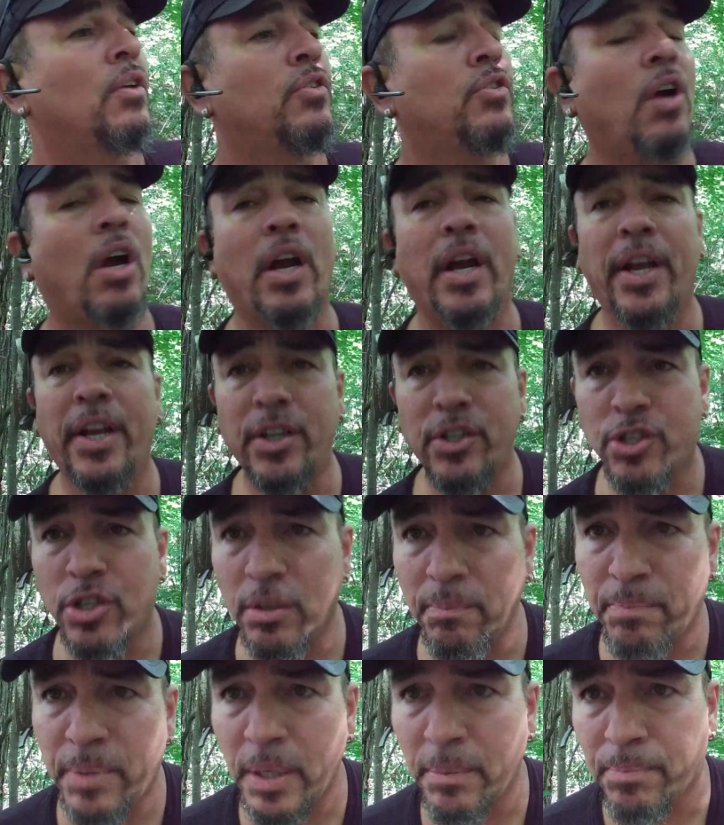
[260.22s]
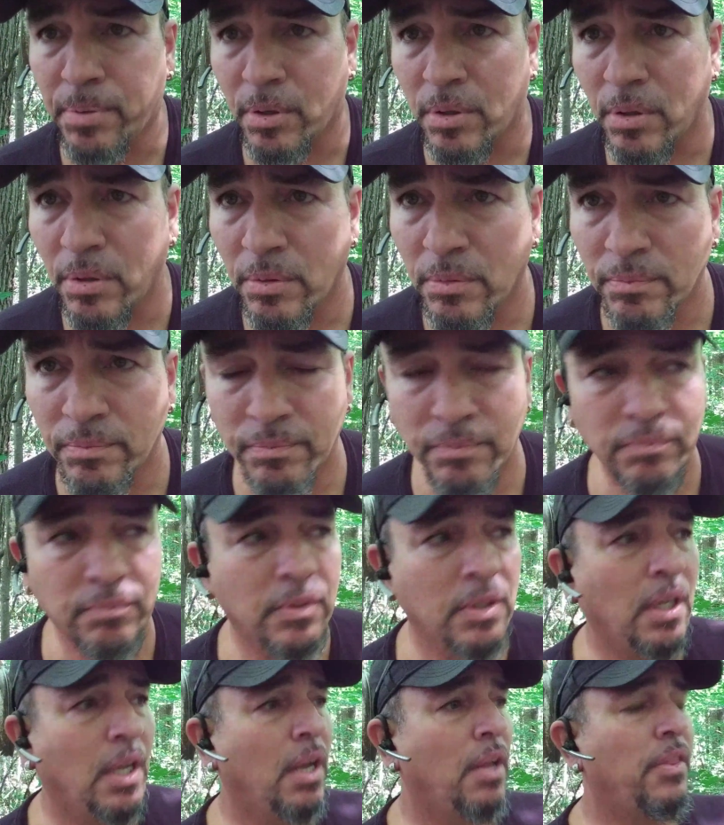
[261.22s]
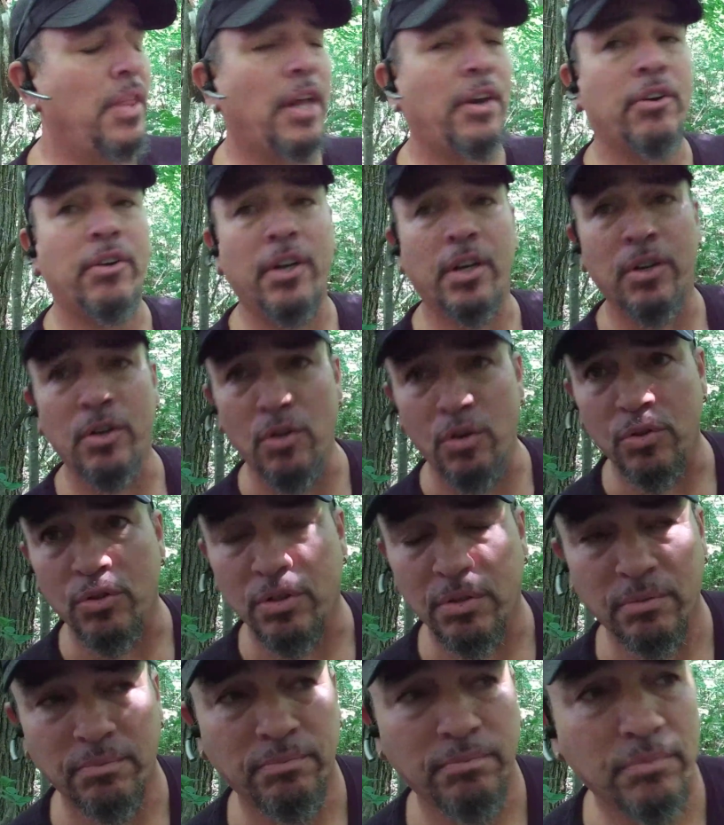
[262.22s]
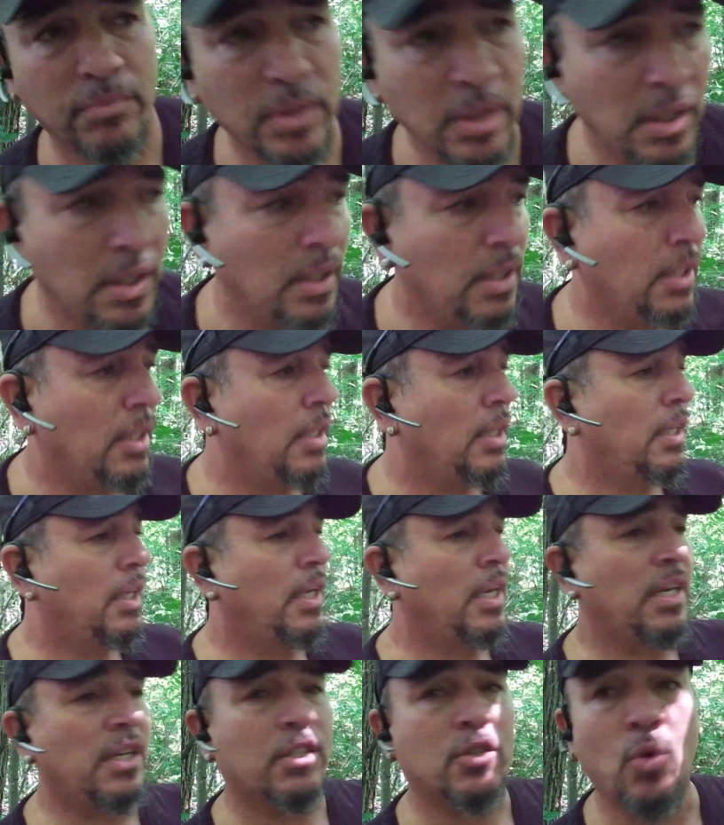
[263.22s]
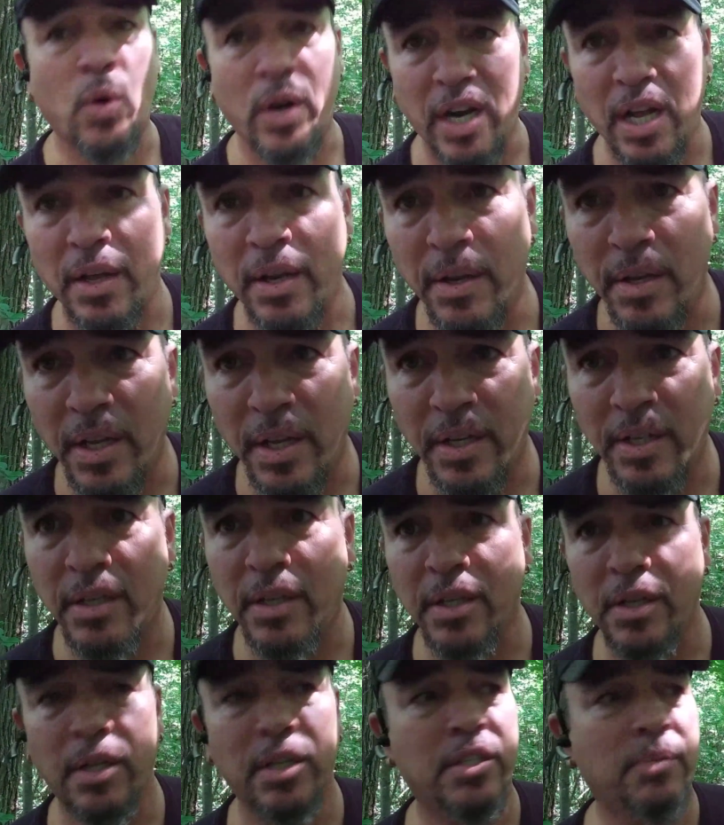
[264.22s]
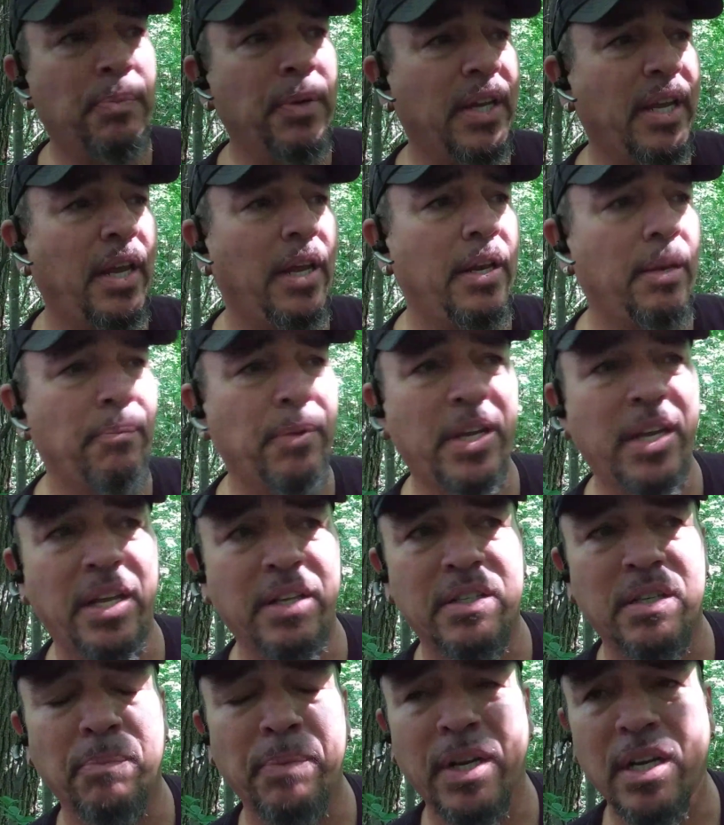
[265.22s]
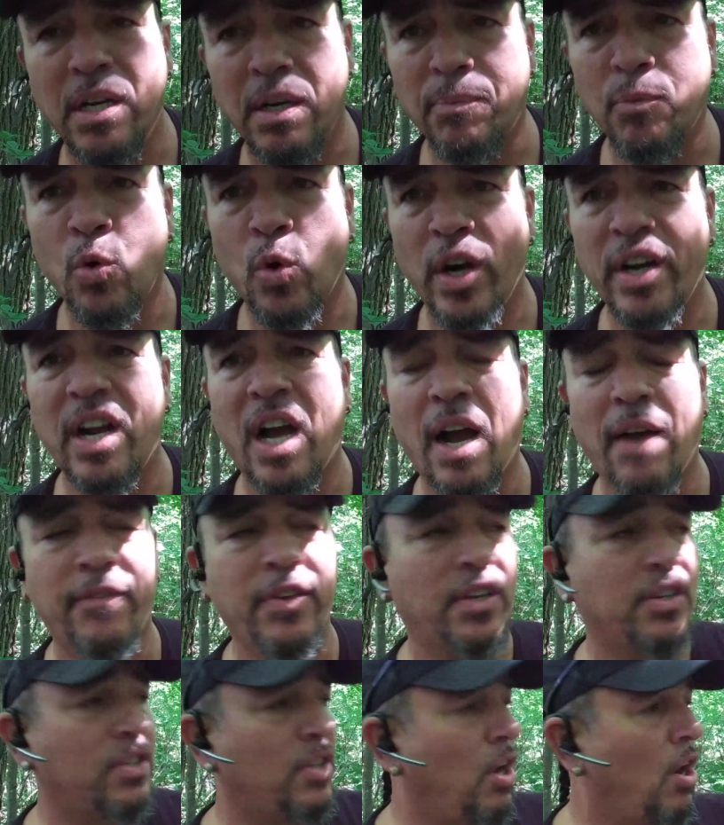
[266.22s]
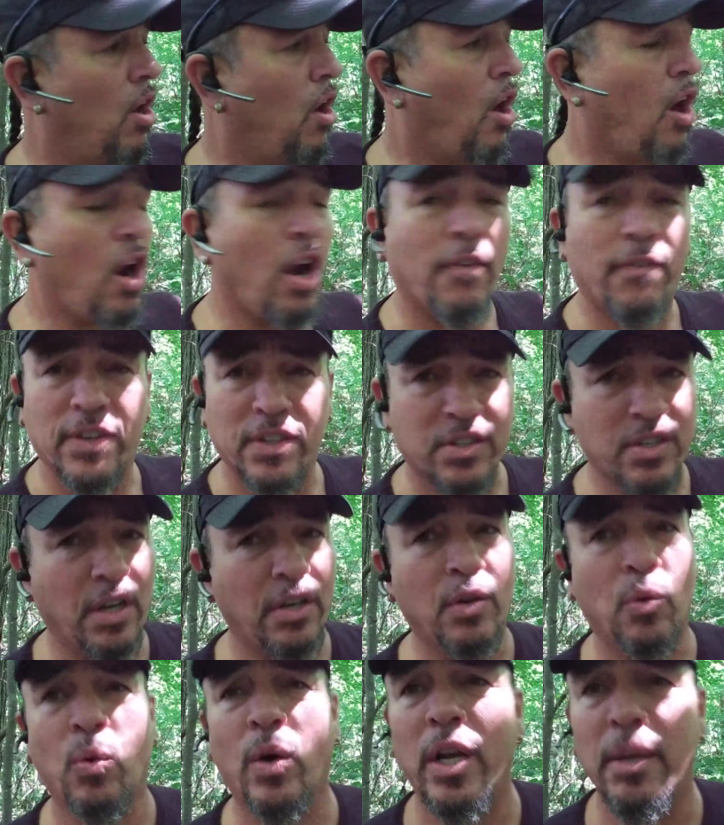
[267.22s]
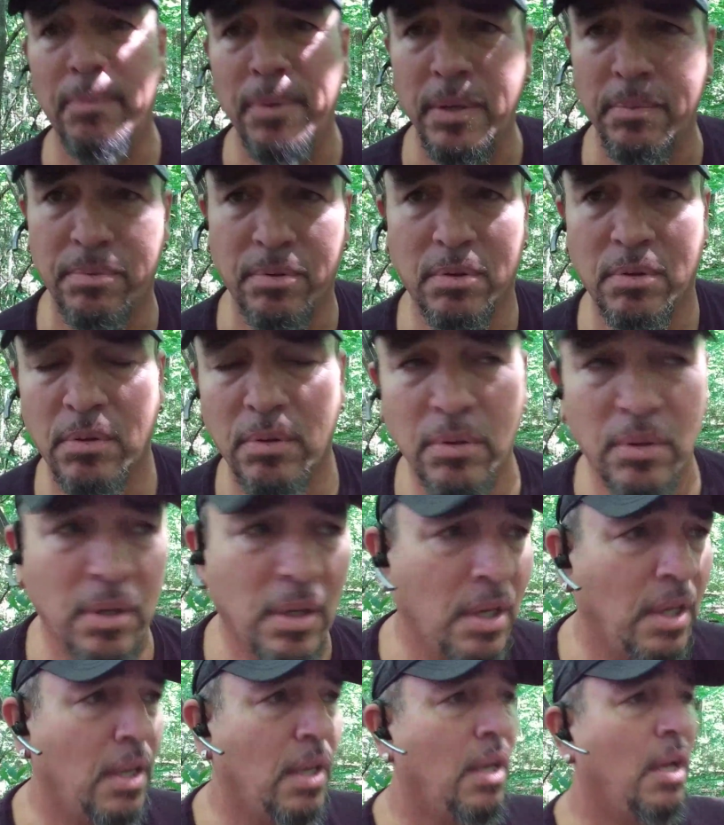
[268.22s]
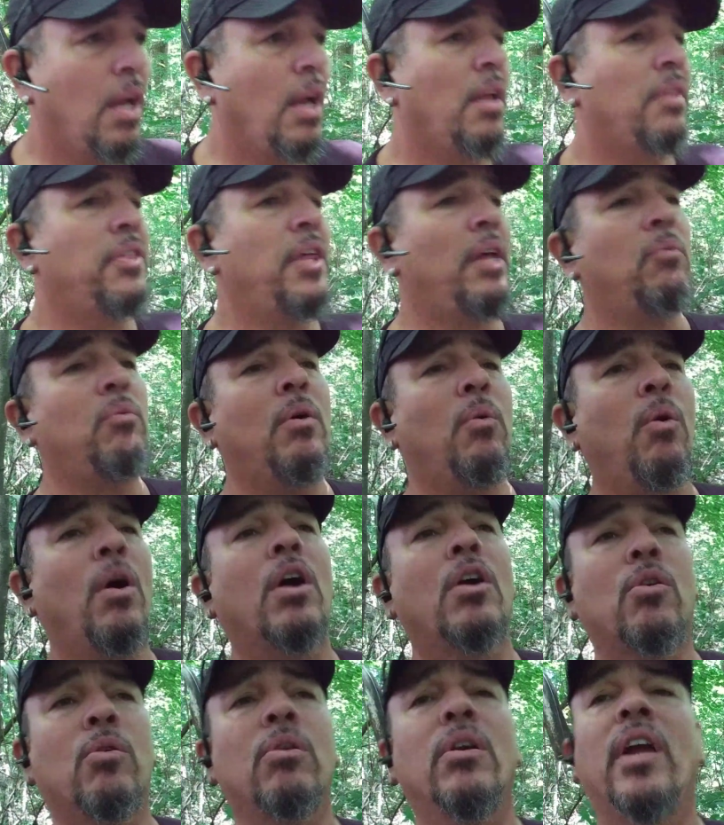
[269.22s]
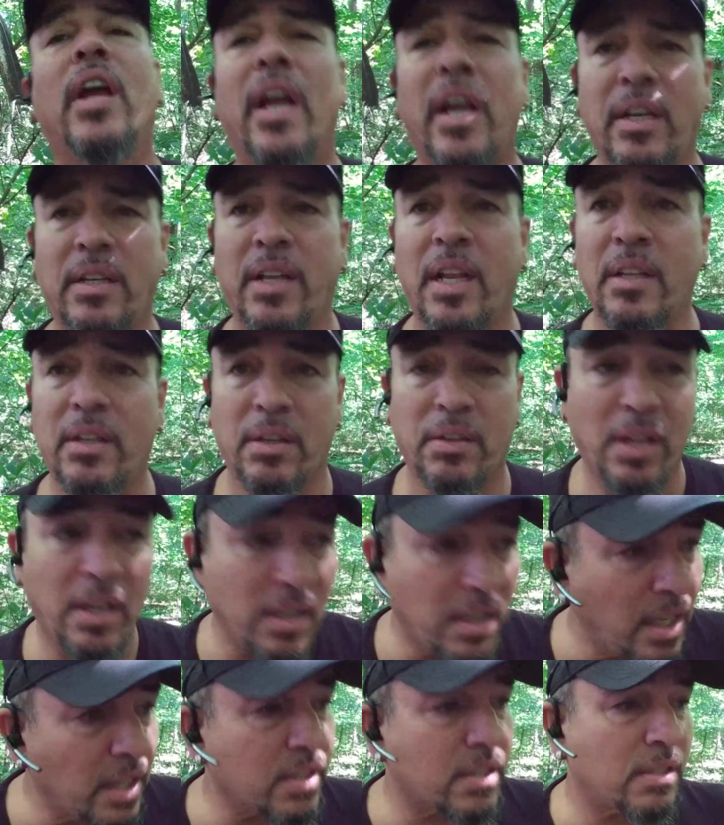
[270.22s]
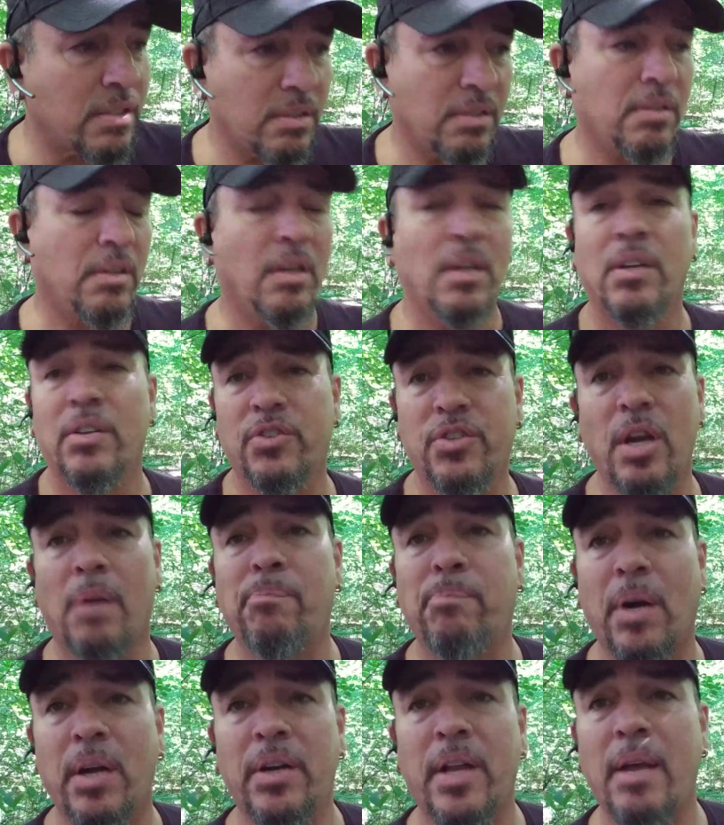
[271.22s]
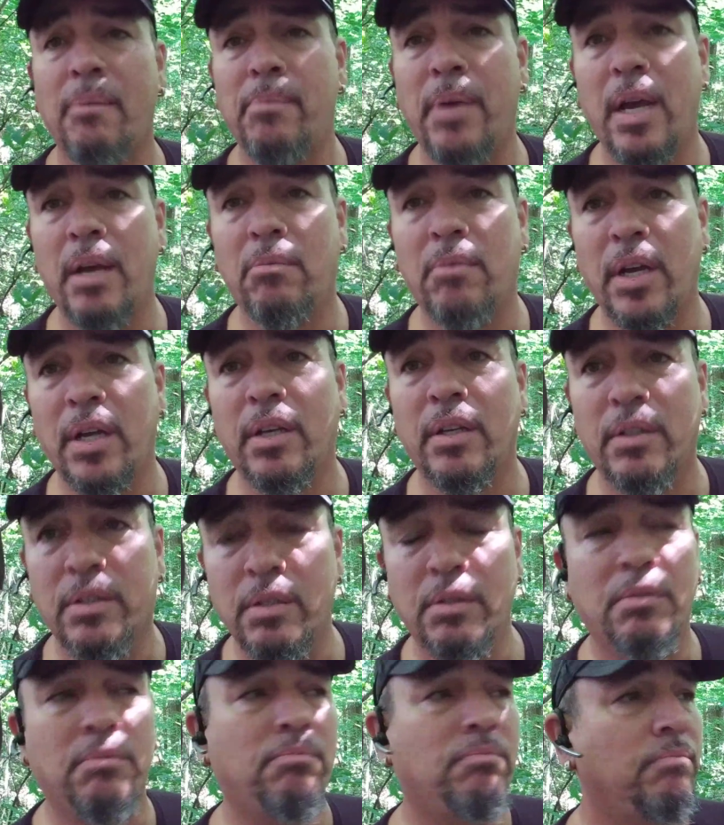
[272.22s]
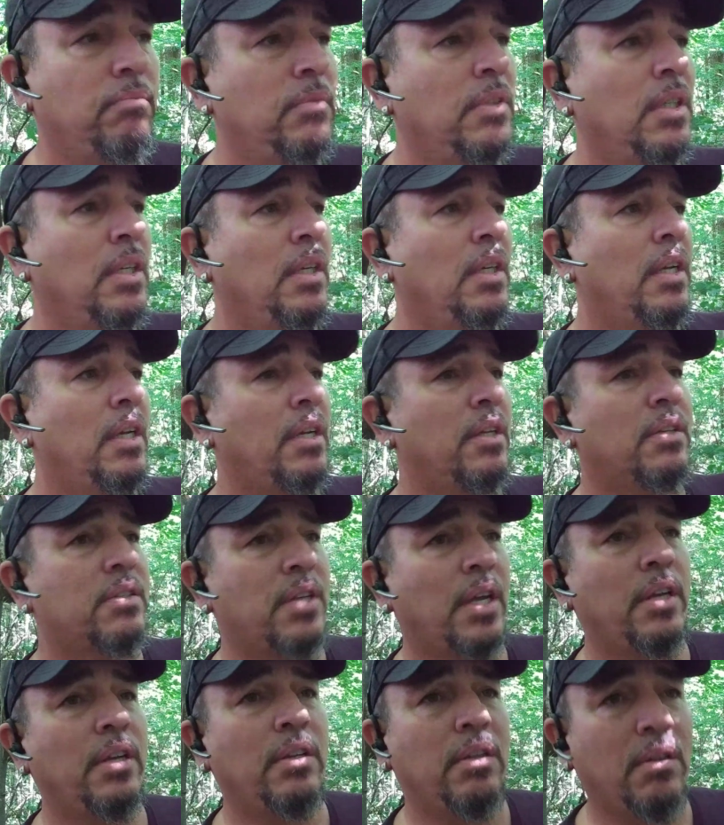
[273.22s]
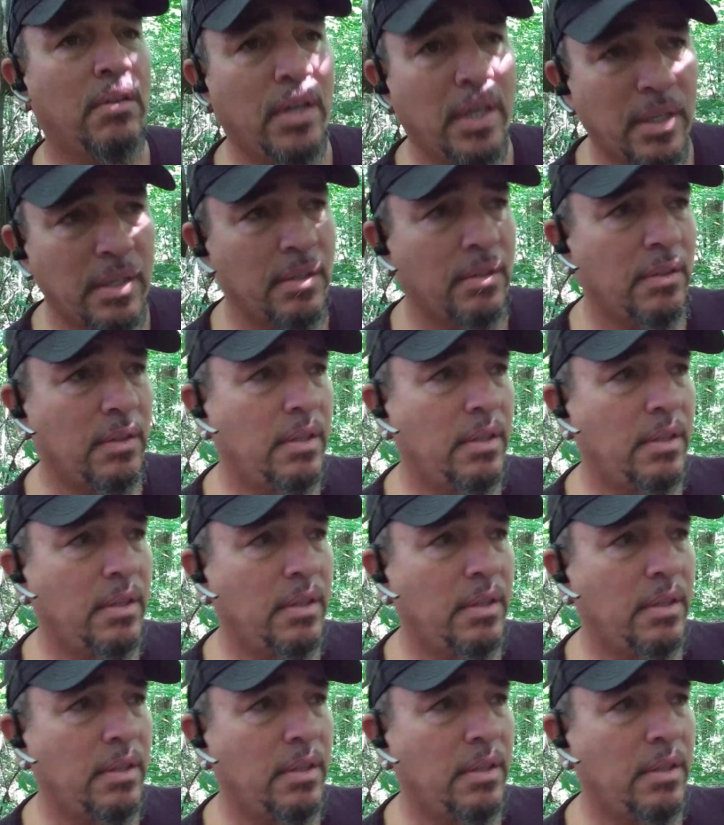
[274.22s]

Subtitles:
to our Asian people that are in the news, and it begins to become quite obvious, or if it's done to white people, then we will create. Then let's jump on that bandwagon too, and say, you know what?